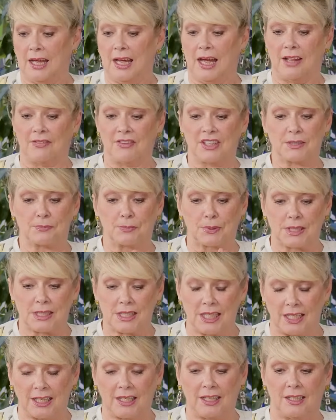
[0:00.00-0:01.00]
And this
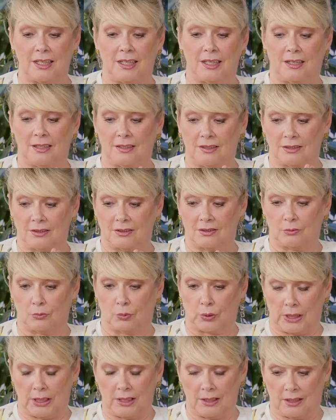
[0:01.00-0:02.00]
particular
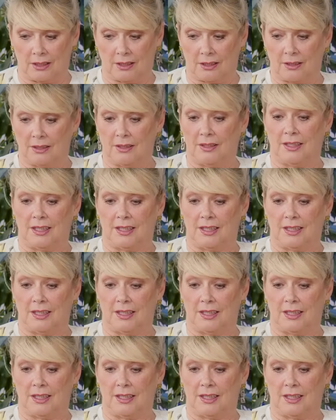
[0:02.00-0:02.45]
week,